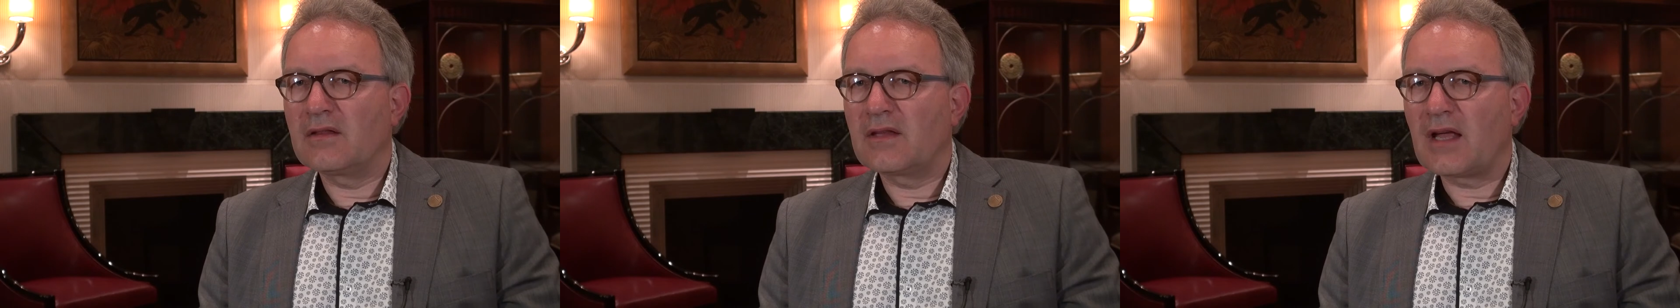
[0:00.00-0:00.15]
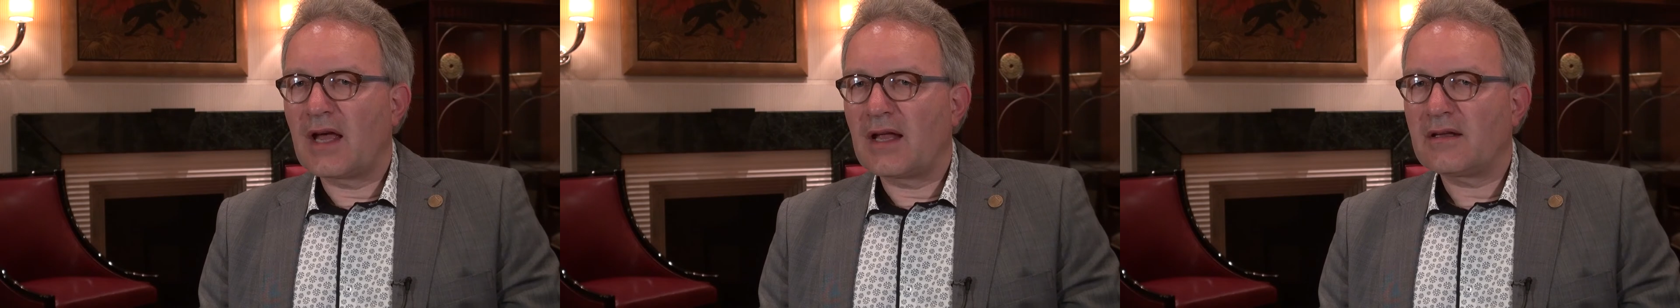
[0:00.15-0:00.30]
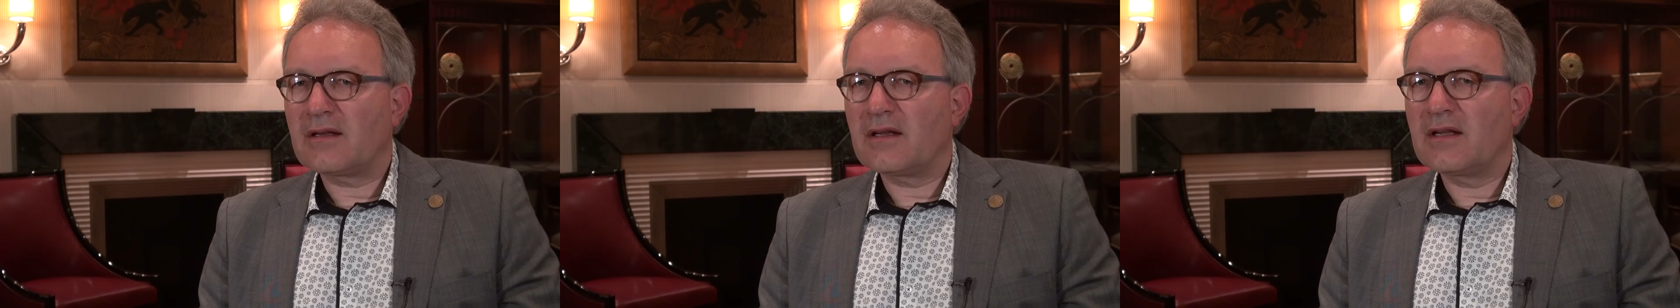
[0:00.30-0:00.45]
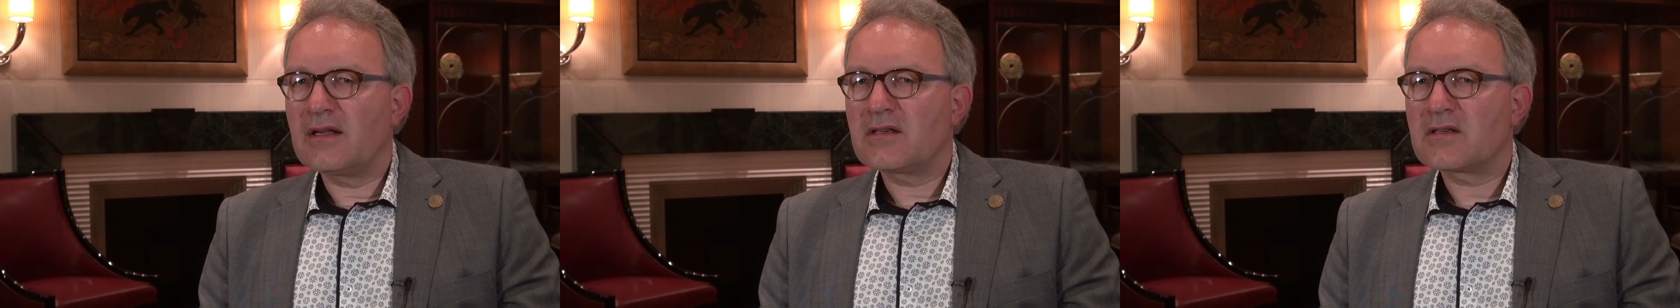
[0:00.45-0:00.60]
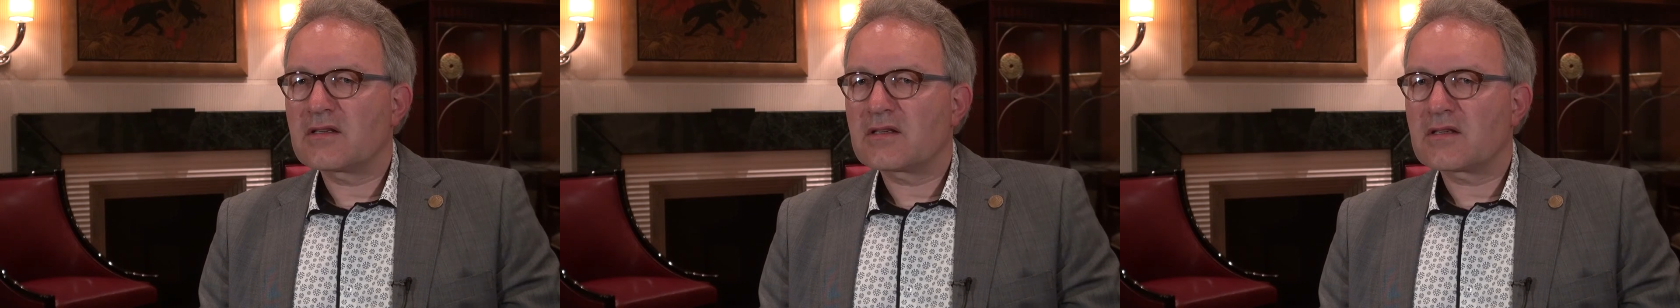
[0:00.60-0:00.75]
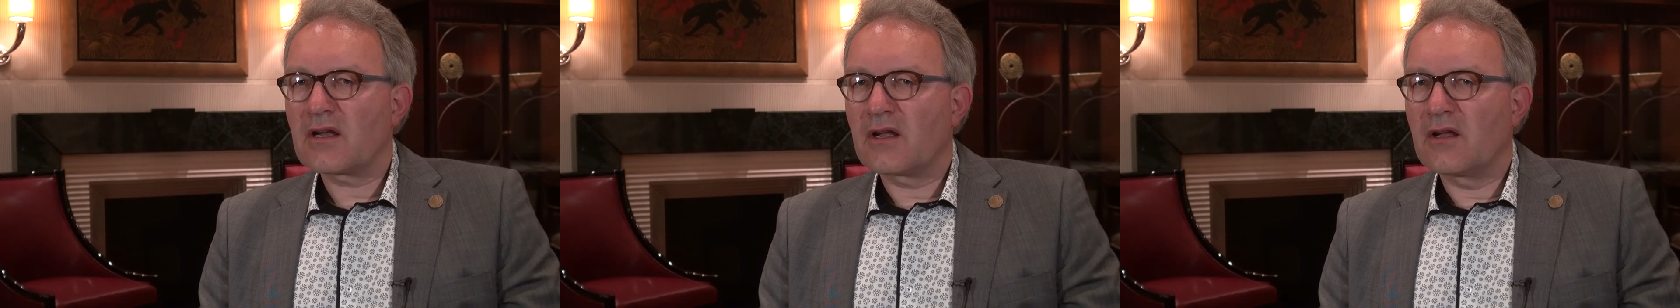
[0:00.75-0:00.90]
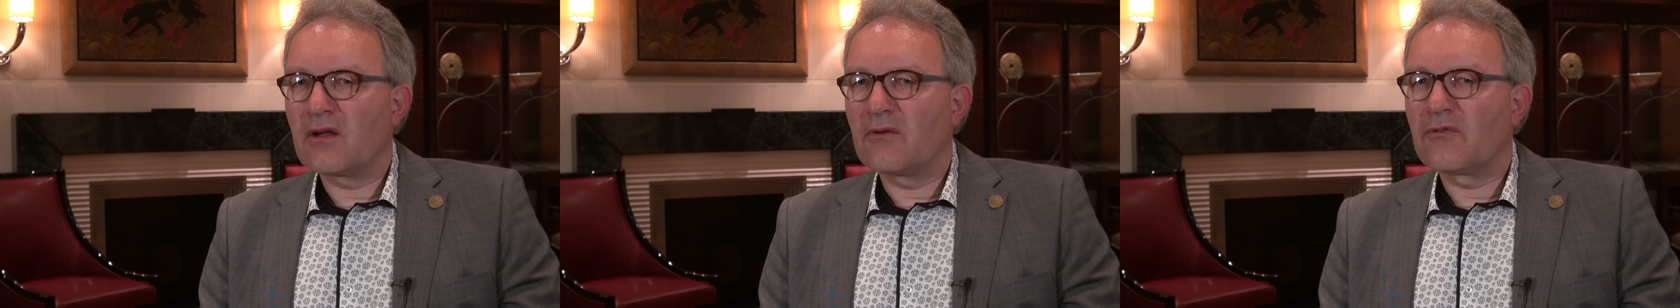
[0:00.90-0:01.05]
that
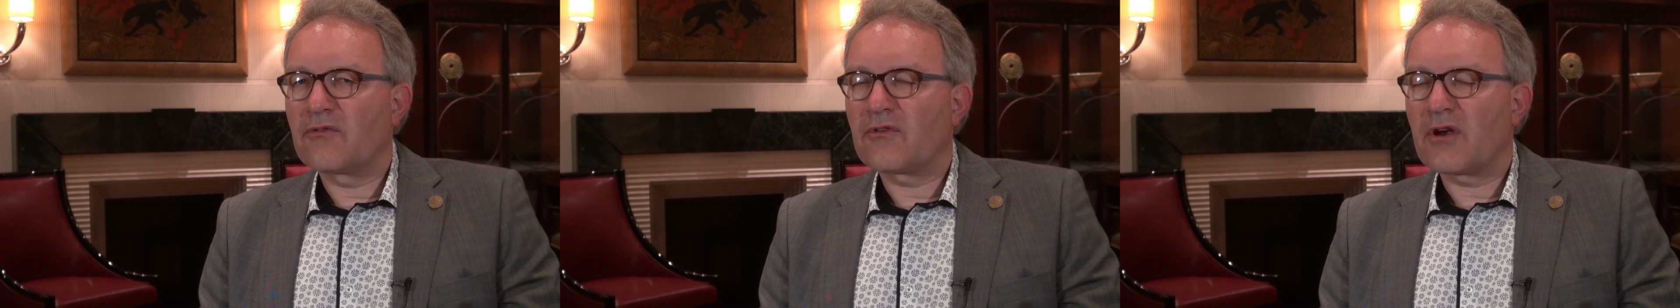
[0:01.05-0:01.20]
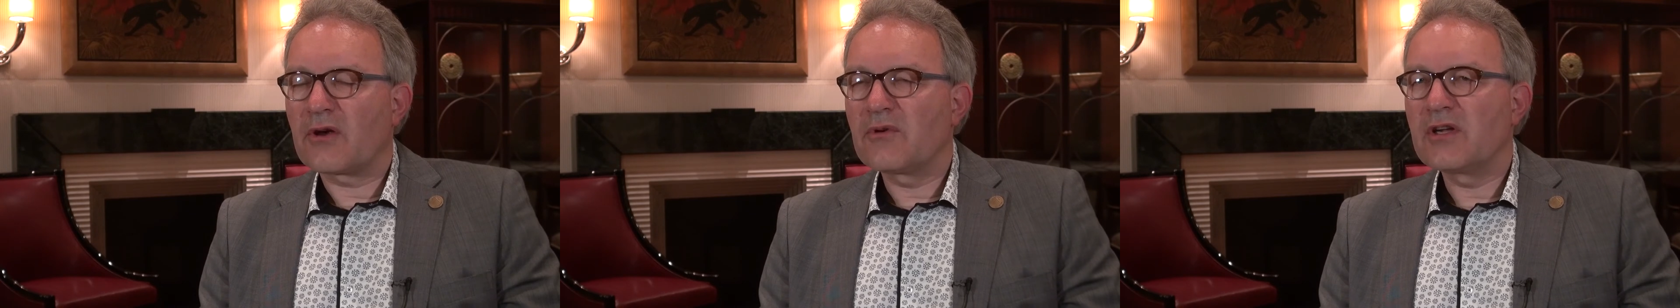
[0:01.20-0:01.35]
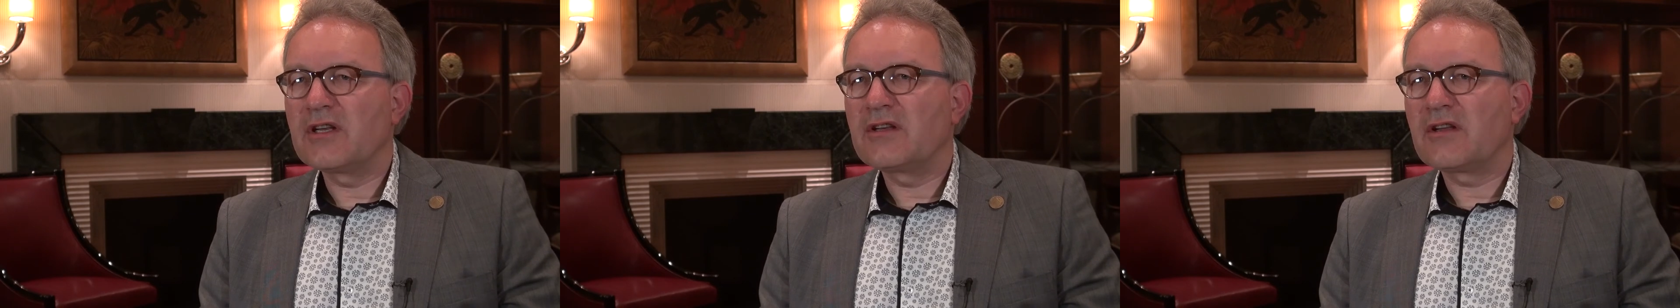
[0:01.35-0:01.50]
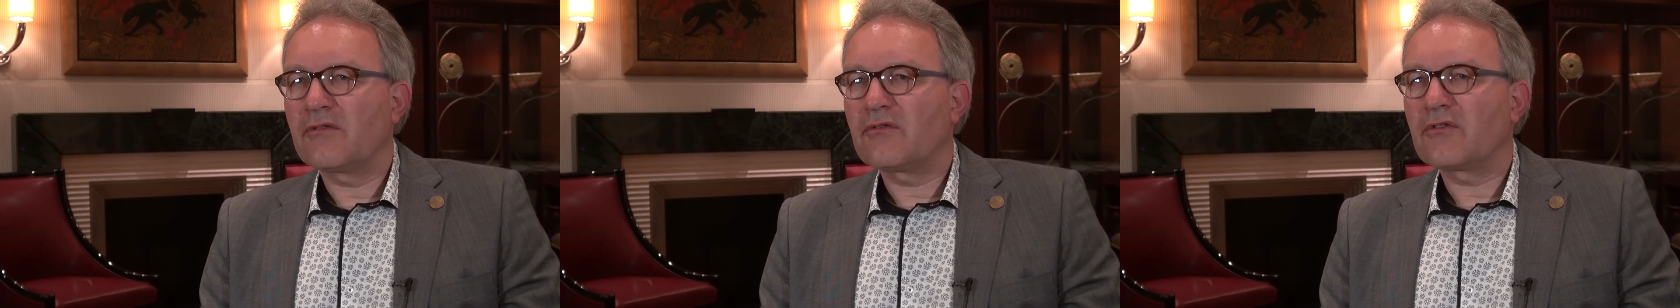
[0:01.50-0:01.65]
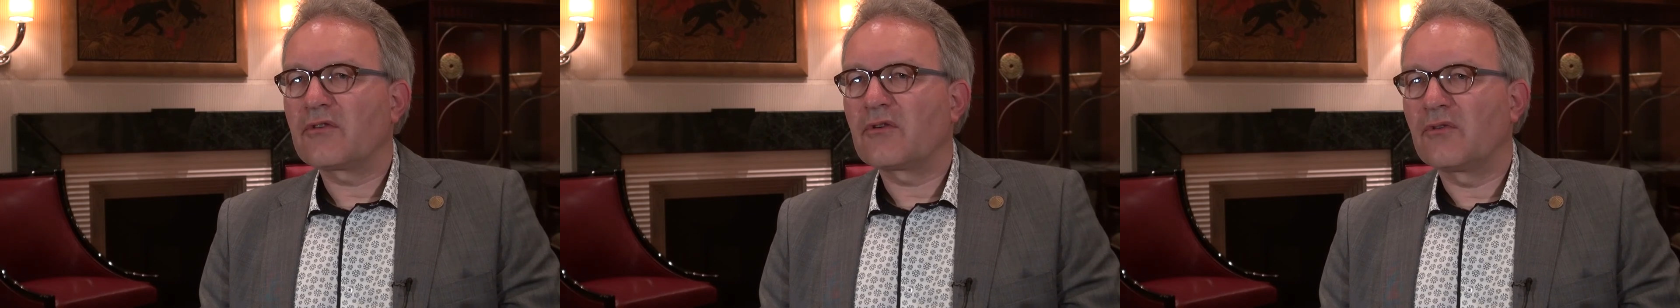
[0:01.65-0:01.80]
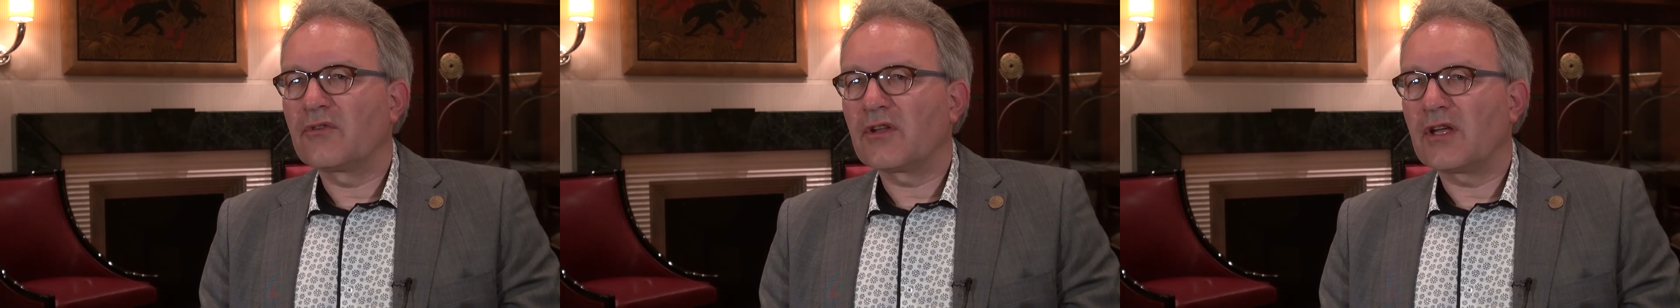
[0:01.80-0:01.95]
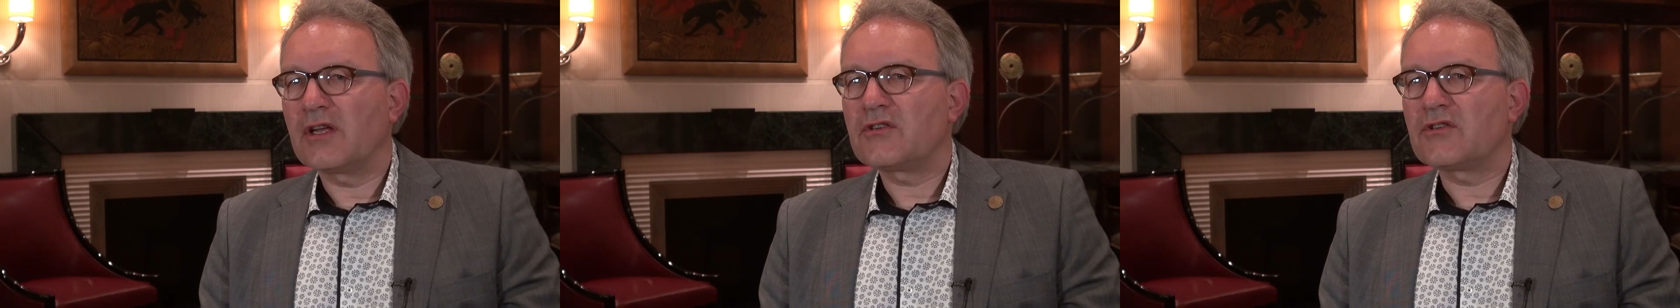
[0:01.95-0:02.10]
is a very
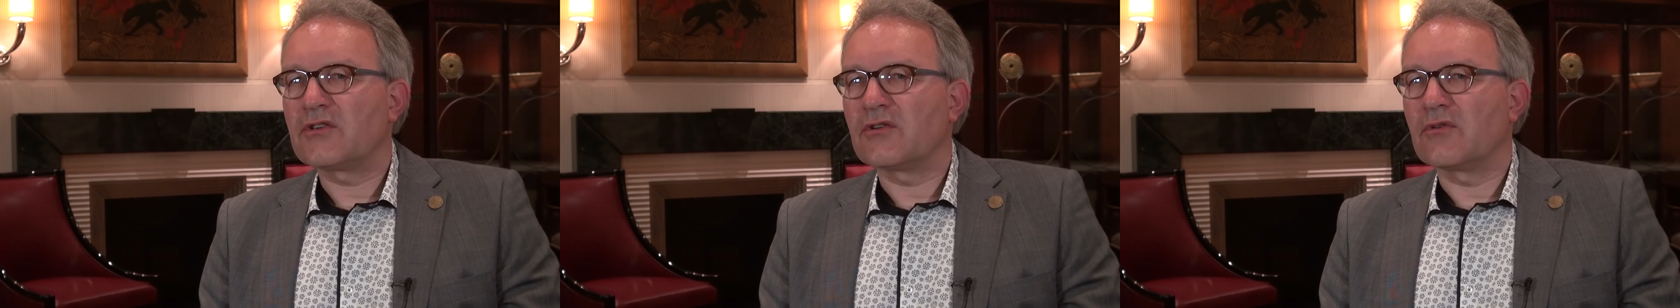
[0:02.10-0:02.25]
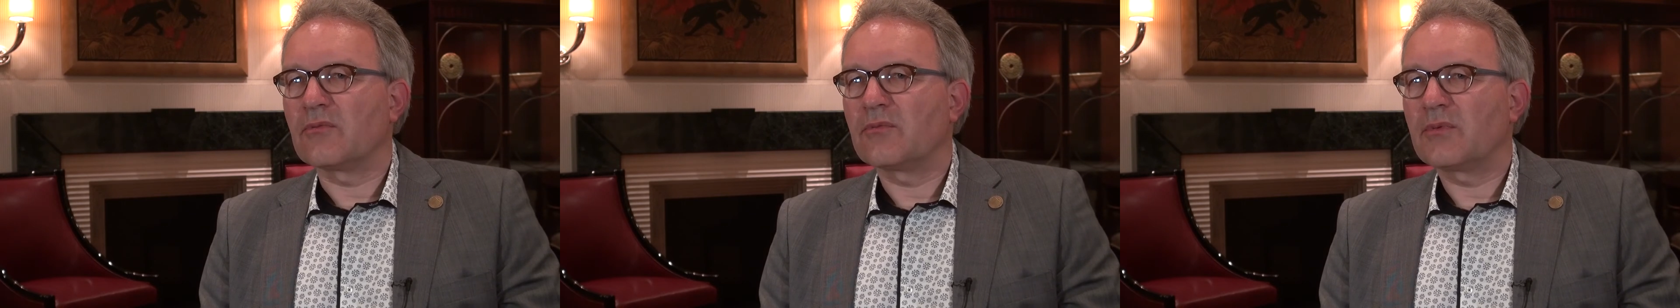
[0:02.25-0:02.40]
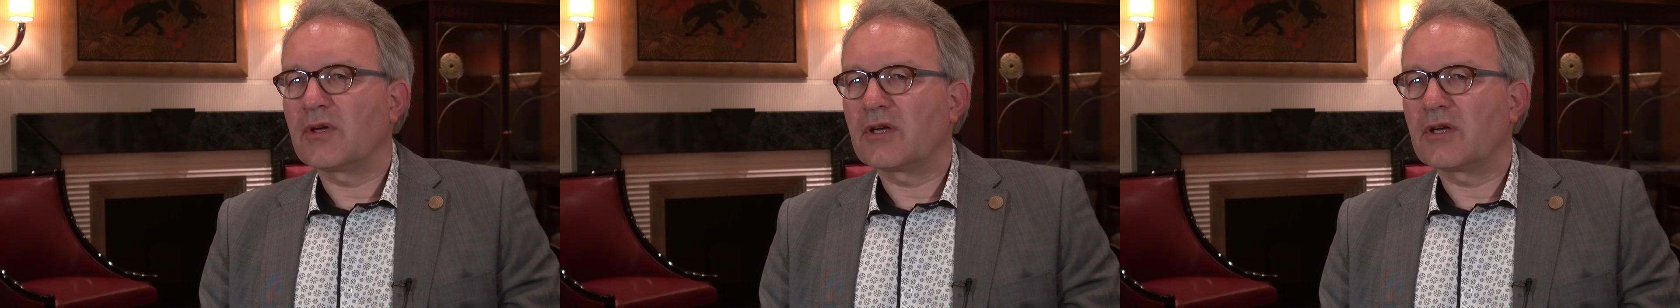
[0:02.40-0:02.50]
difficult issue,